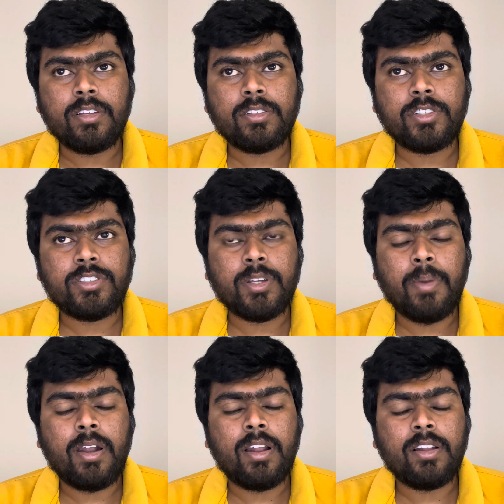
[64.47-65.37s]
system
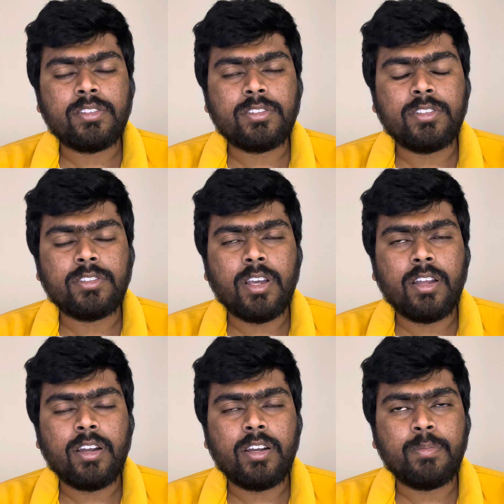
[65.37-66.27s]
analysis
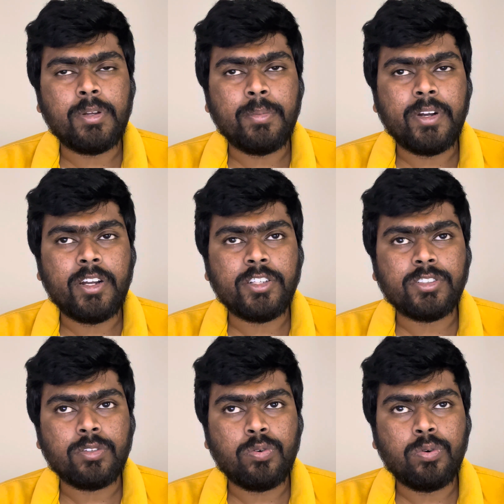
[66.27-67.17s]
design and
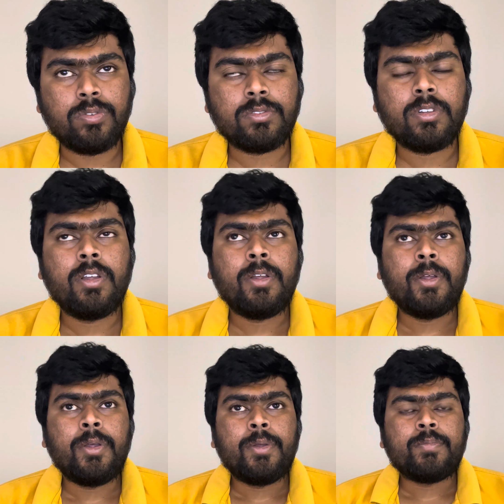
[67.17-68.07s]
implementation course.
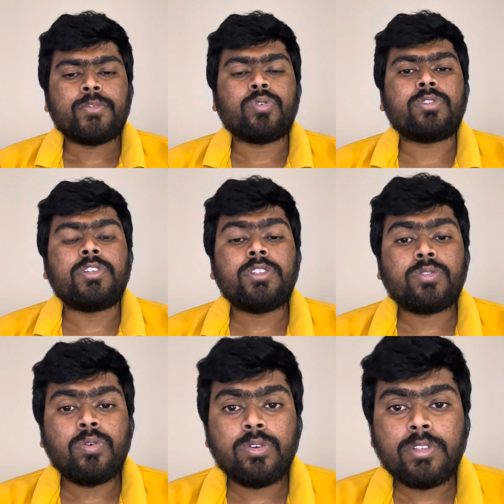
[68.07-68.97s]
So this
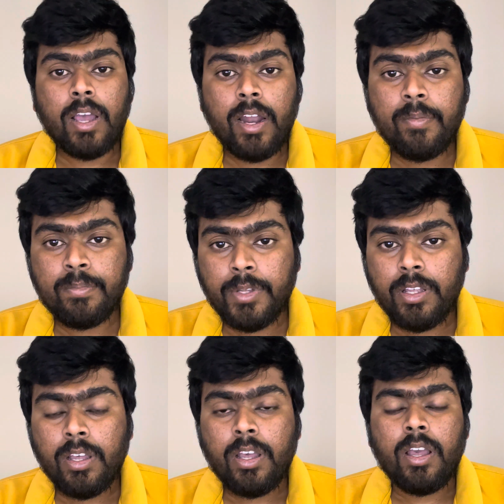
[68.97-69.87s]
course helped
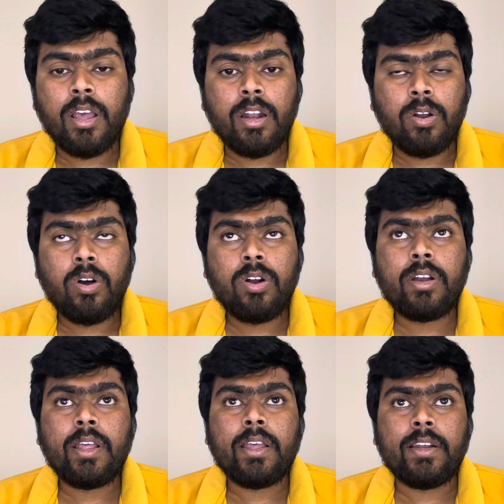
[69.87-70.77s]
me a lot
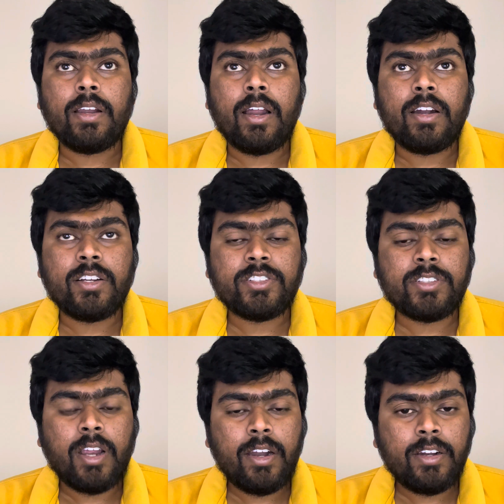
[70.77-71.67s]
in
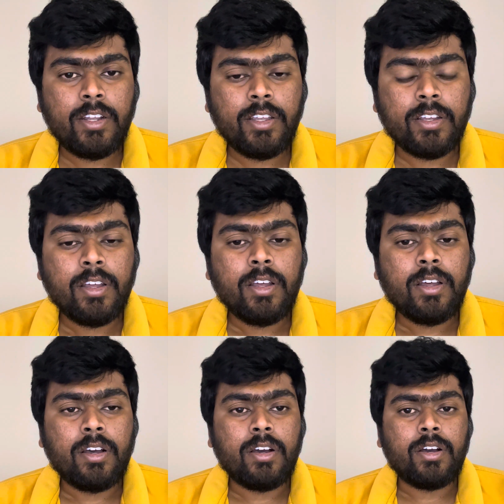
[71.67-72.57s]
understanding
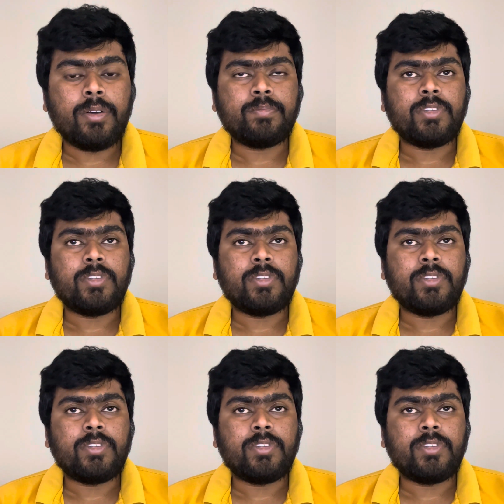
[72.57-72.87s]
how